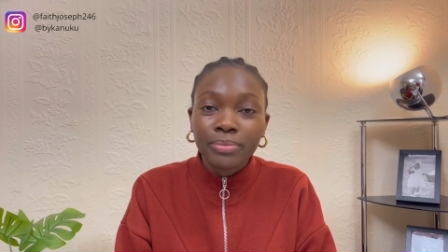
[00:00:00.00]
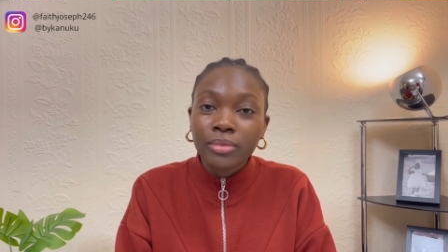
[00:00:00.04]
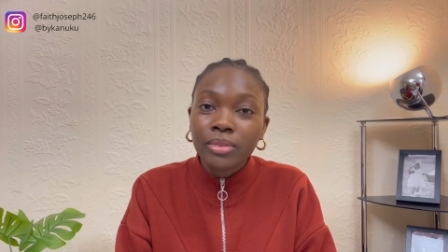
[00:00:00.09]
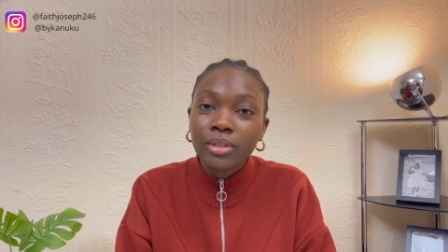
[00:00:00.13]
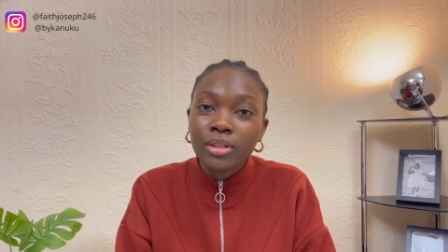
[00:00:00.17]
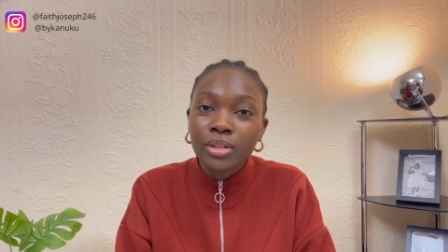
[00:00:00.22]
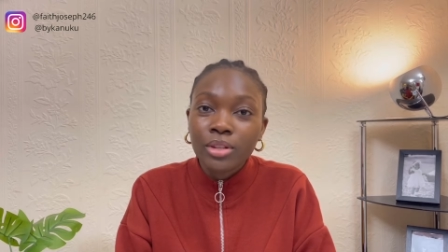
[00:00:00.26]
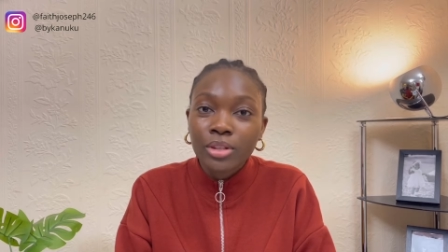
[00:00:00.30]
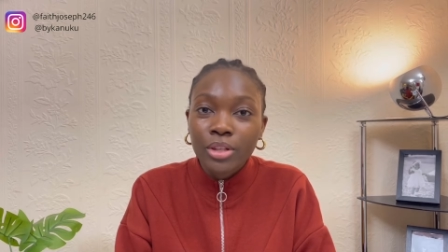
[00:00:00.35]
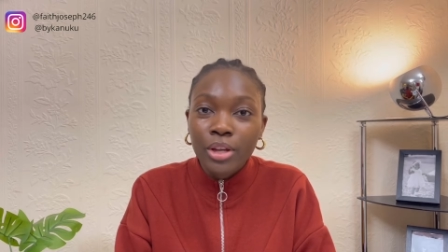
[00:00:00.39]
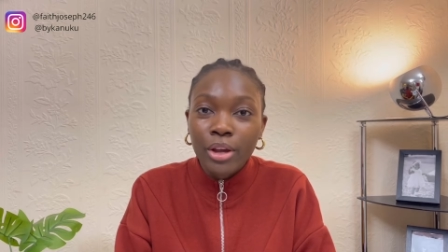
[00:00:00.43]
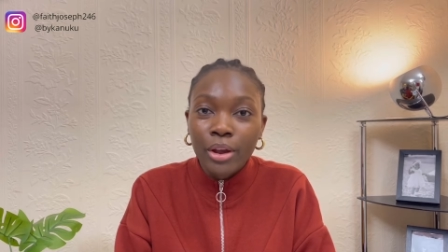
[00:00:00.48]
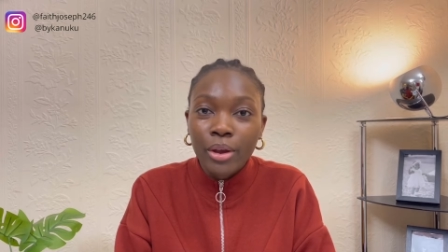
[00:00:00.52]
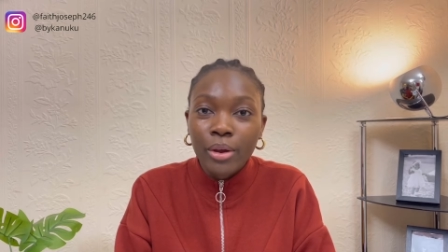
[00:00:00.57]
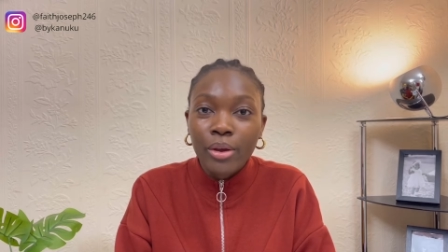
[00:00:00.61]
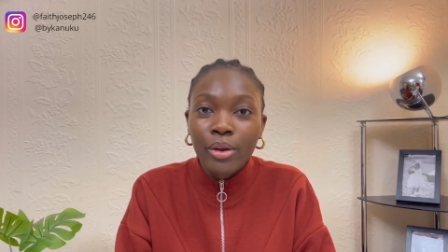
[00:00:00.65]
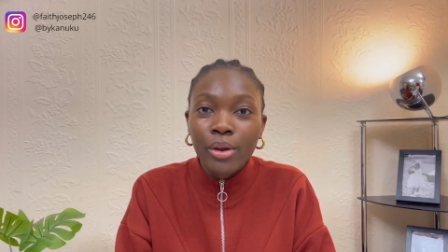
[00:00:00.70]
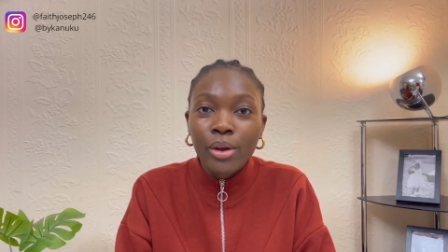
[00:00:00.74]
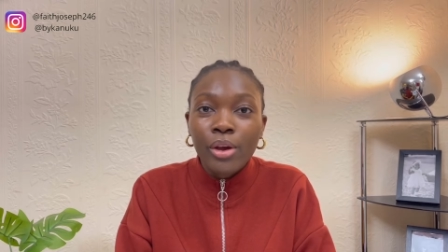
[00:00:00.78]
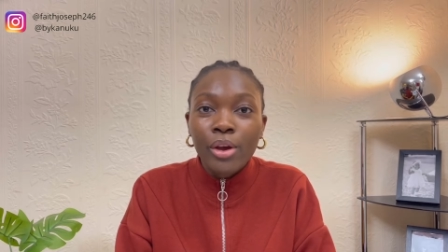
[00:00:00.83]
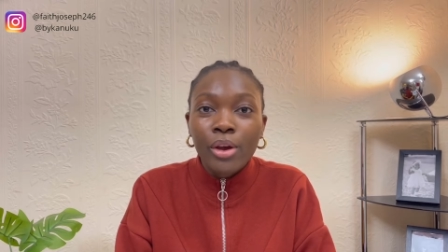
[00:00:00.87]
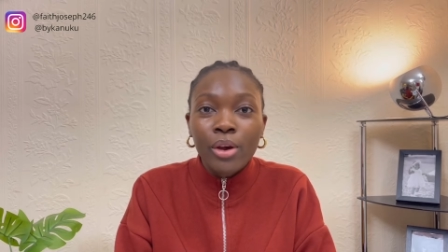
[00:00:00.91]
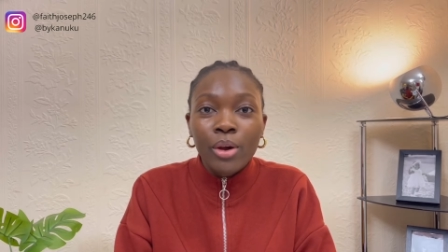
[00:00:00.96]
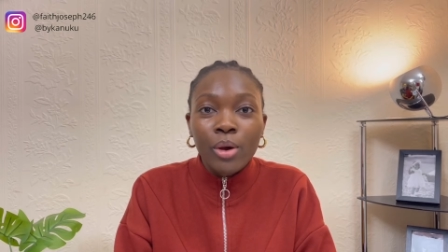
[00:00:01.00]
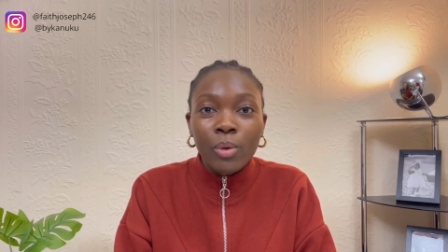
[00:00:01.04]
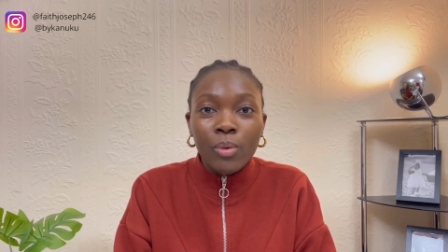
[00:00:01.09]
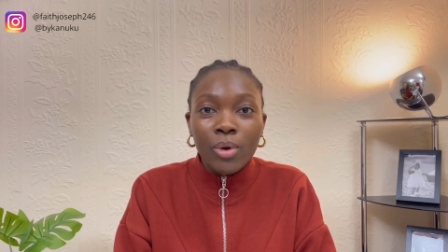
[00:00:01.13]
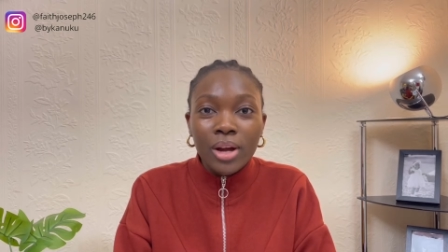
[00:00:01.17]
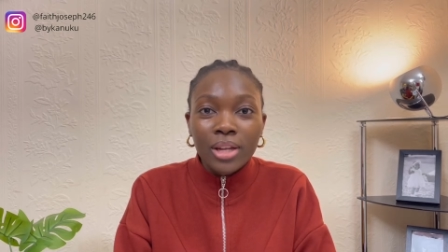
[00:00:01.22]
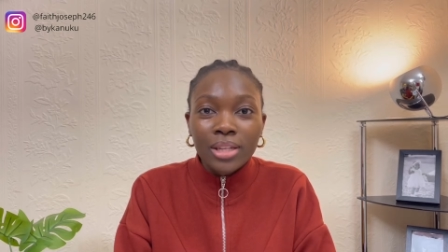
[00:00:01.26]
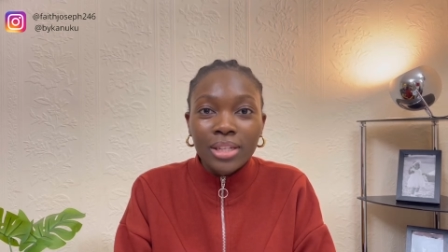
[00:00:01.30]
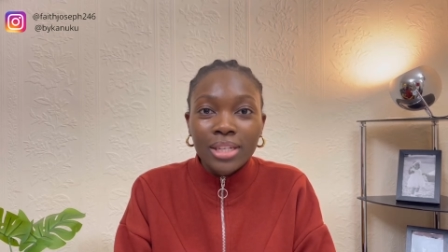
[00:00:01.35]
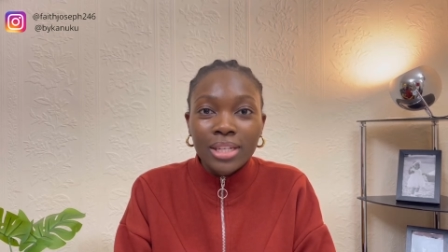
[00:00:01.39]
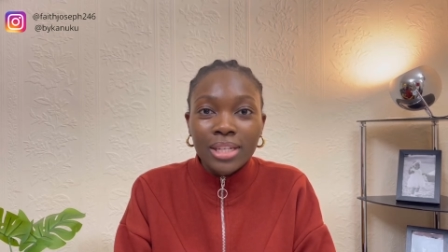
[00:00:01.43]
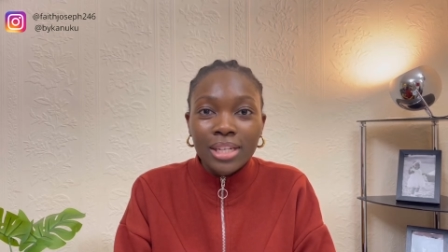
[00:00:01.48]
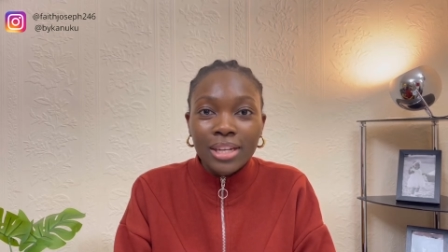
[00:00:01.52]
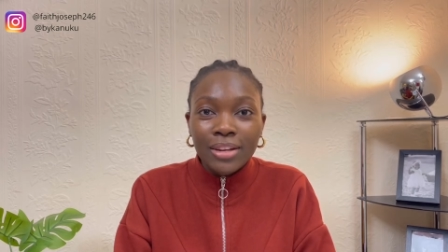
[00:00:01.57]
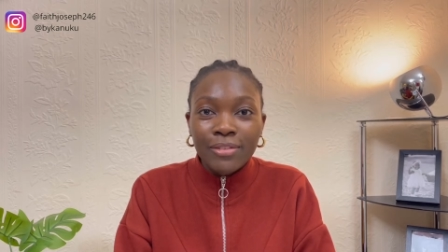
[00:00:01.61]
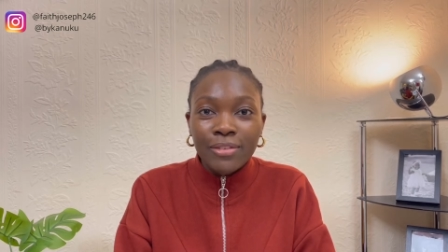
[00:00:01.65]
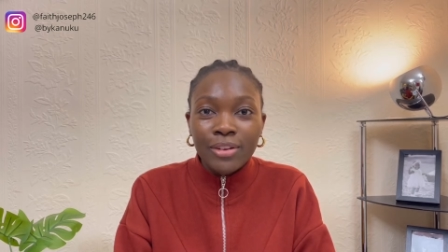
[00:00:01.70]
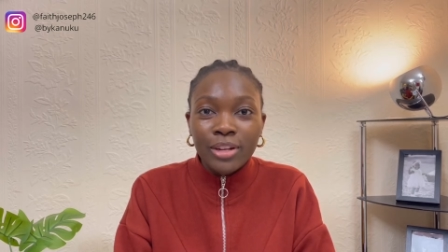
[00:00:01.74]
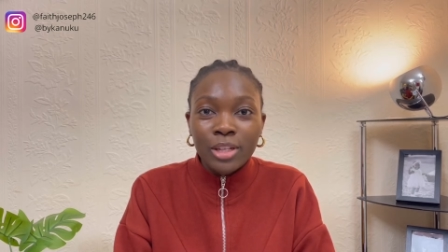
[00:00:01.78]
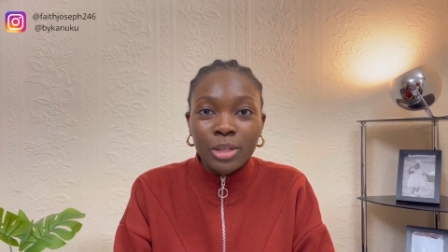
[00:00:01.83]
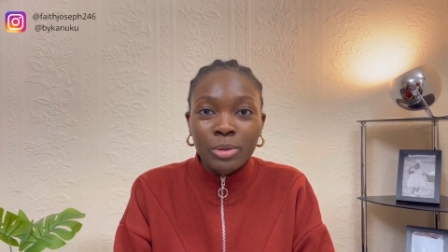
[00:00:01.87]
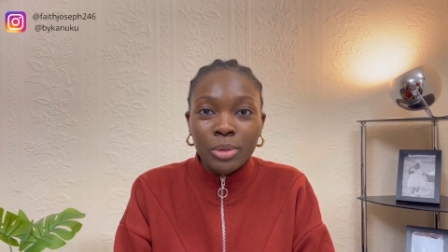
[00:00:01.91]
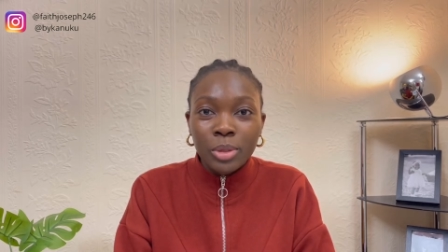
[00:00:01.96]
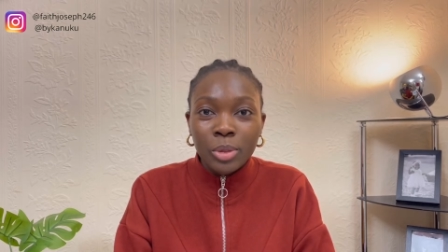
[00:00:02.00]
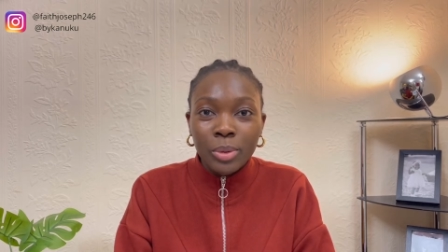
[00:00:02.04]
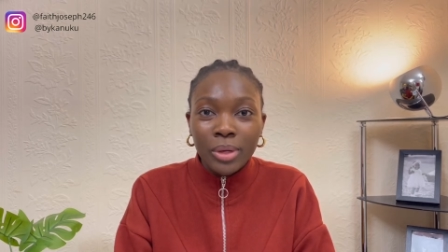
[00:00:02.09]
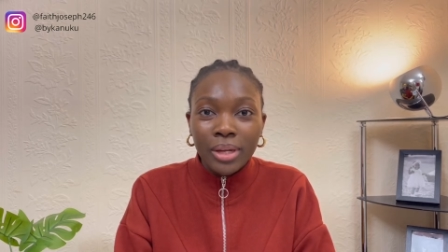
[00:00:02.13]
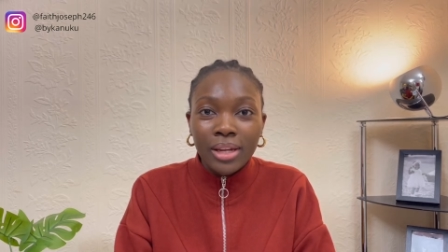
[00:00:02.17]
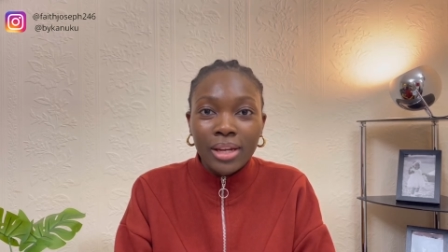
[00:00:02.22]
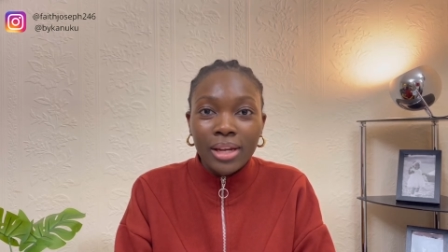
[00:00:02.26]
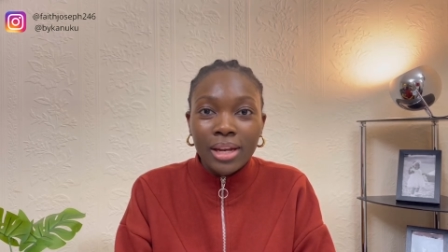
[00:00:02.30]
So what's the difference between